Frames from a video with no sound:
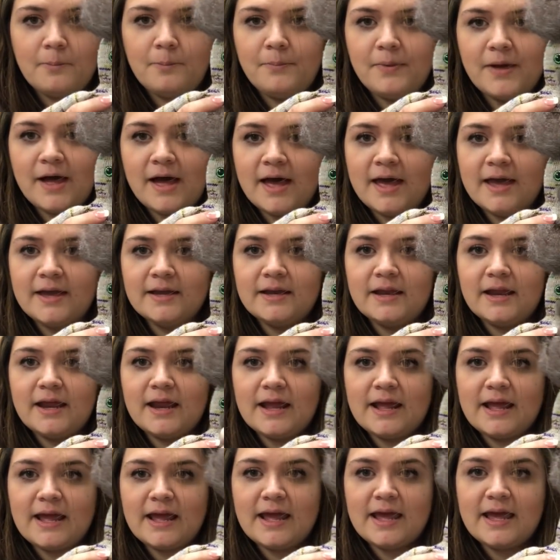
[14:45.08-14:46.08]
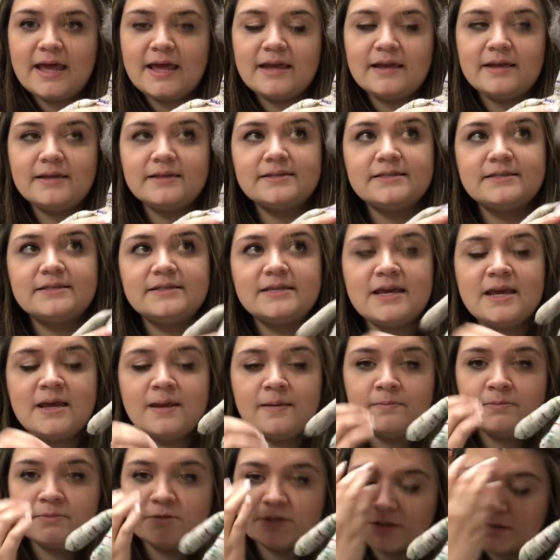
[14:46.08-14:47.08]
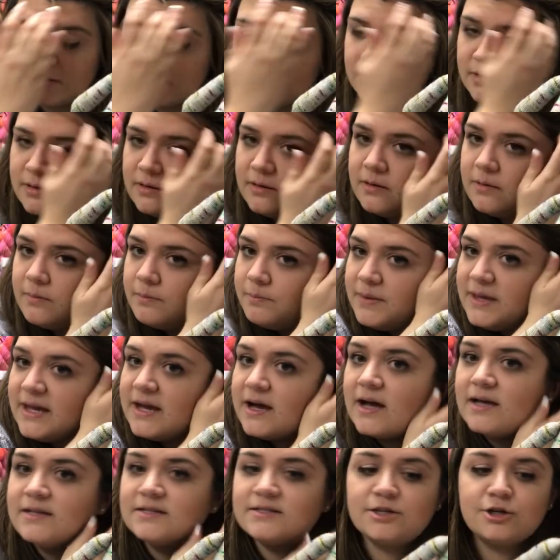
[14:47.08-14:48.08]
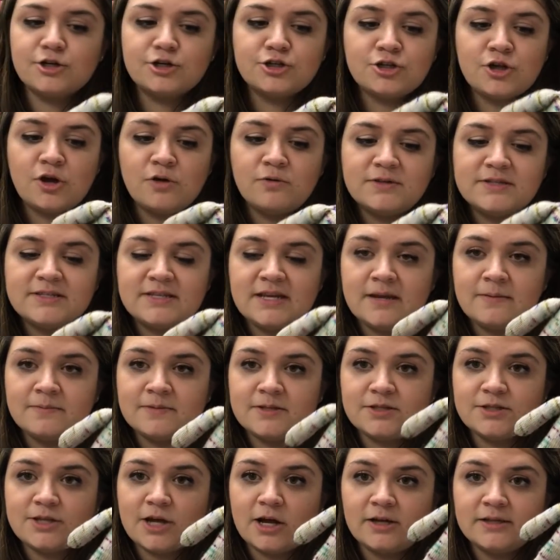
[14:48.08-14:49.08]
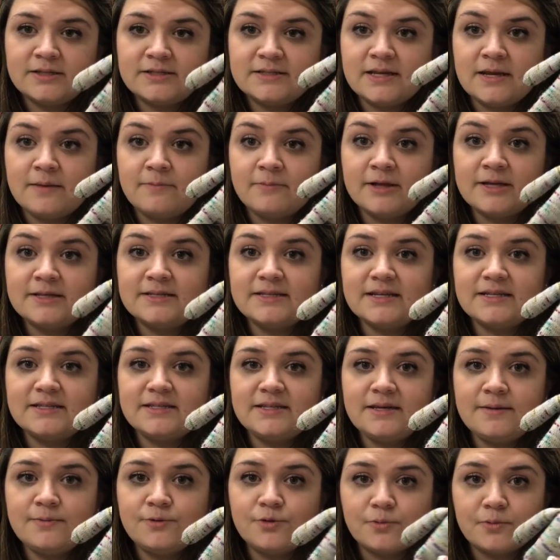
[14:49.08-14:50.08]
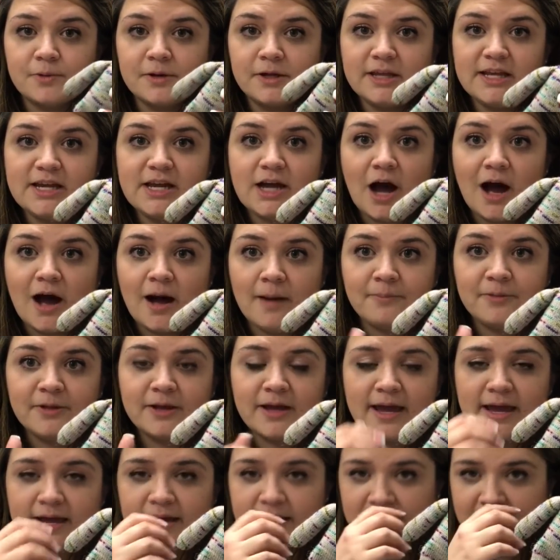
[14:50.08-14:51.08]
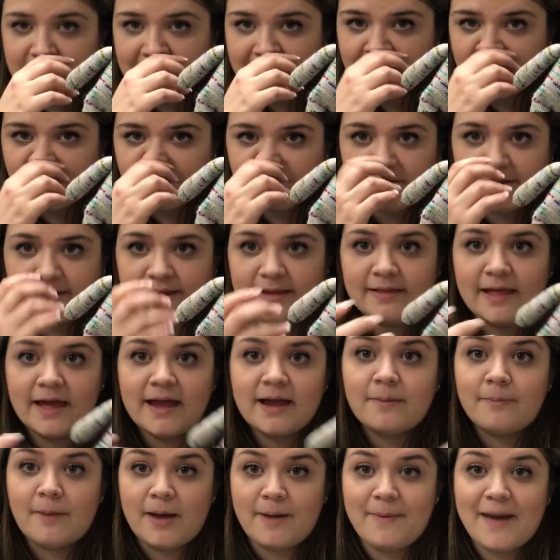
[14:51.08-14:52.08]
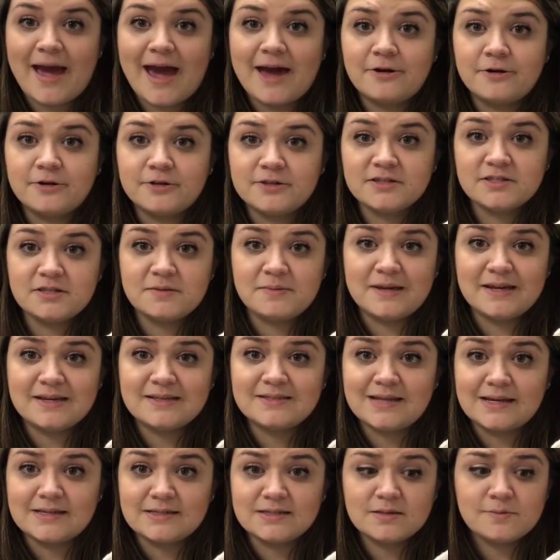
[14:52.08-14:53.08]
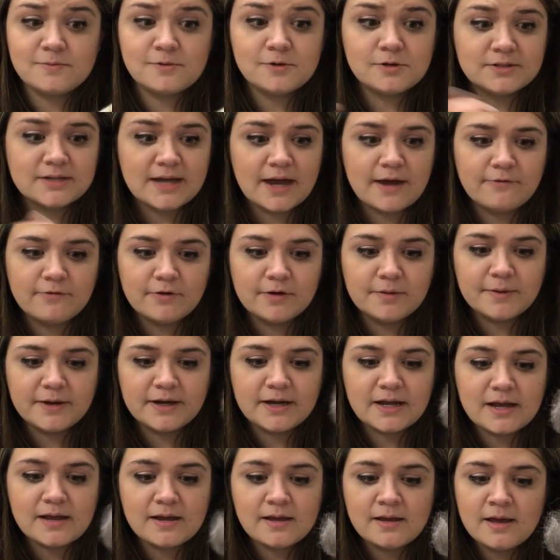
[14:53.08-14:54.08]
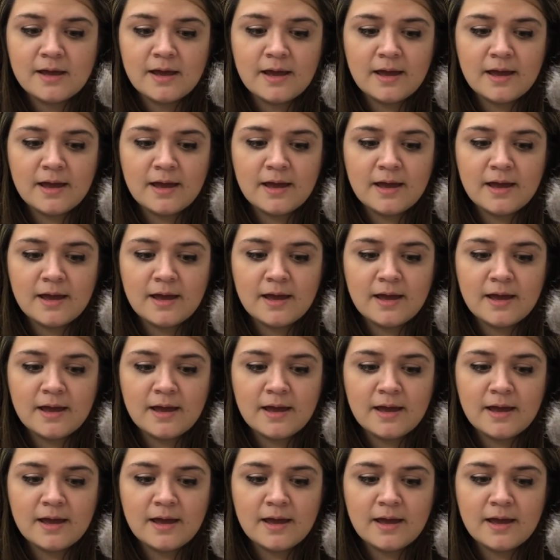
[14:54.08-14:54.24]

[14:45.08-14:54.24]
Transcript: but it seemed, because there's no seams, it's all seamless, it seemed really complicated, and I really like my patterns to be accessible to everybody.